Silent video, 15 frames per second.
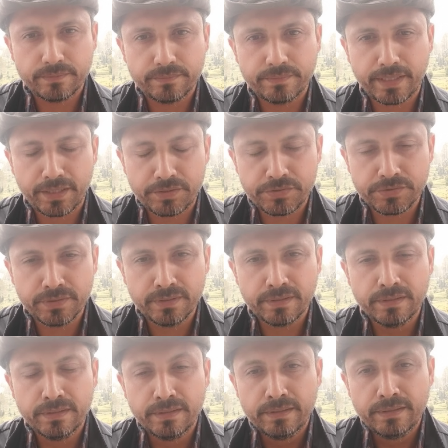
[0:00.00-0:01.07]
direction,
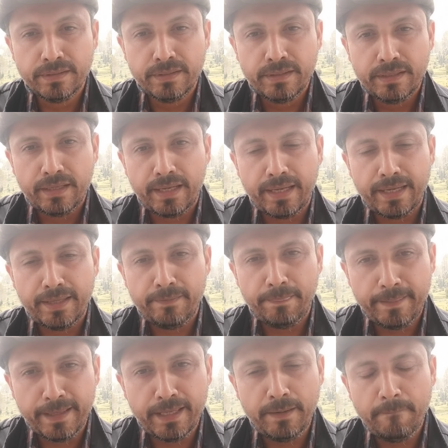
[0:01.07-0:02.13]

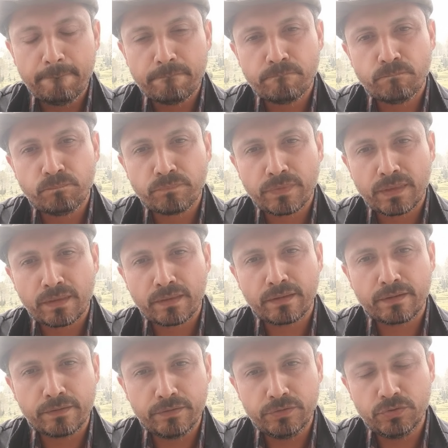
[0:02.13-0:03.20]
and then
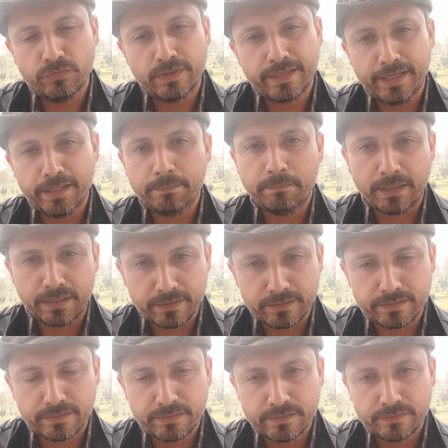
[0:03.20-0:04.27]
you will get butter.
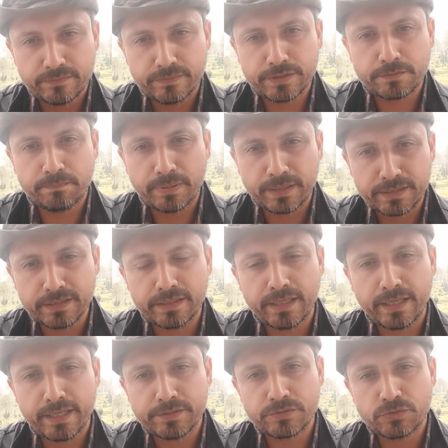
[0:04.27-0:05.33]
This
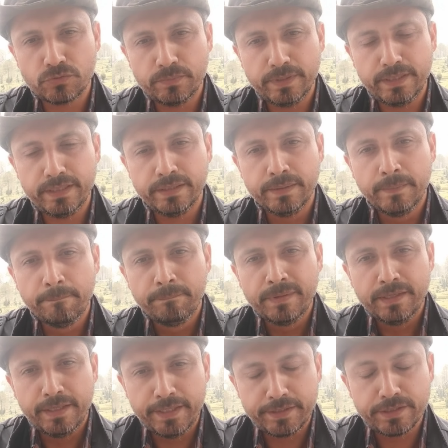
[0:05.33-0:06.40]
butter has to be
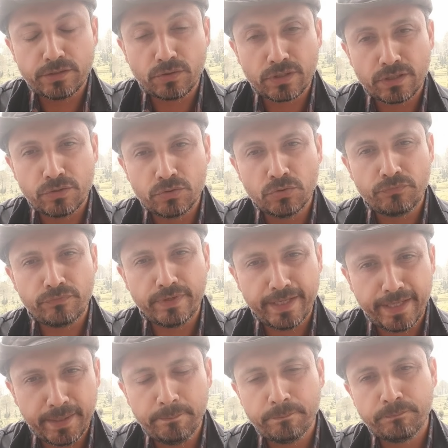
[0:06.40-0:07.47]
heated on a low
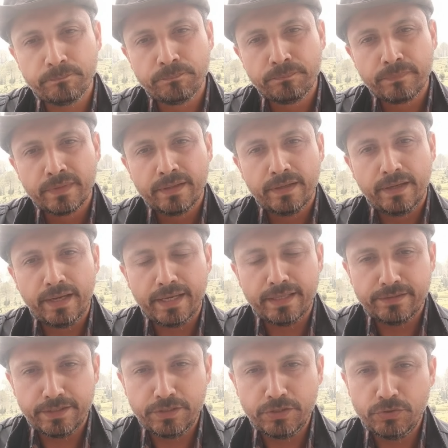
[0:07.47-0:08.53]
flame
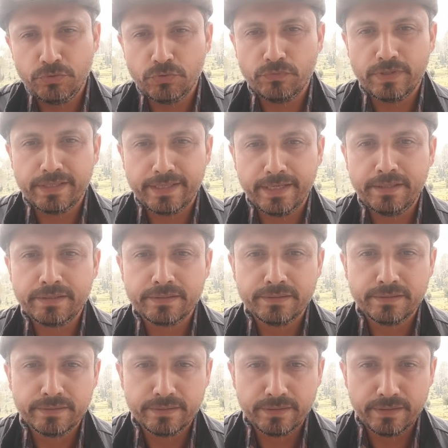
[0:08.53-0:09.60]
and then you will get
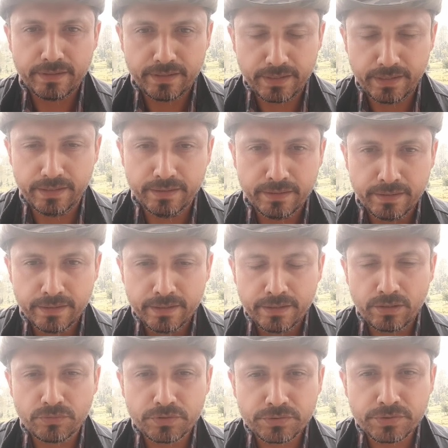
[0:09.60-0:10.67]
ghee.
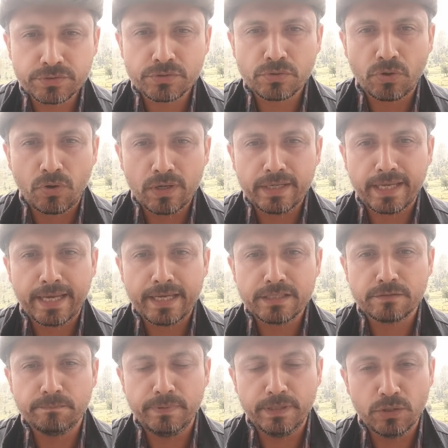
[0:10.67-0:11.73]
Now this is called
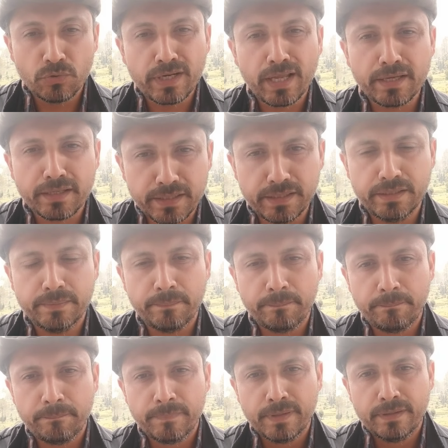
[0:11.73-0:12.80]
as Bilona Ghee,
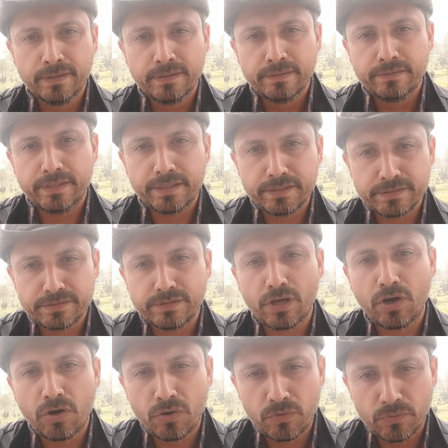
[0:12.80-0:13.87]
that is
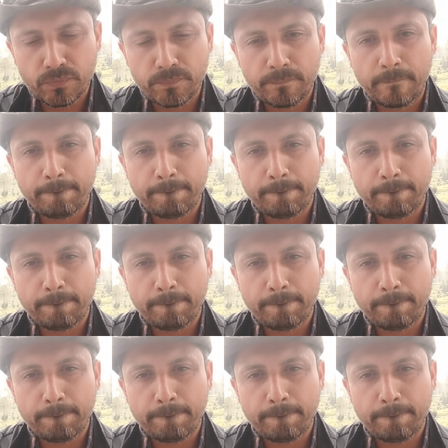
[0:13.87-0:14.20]
now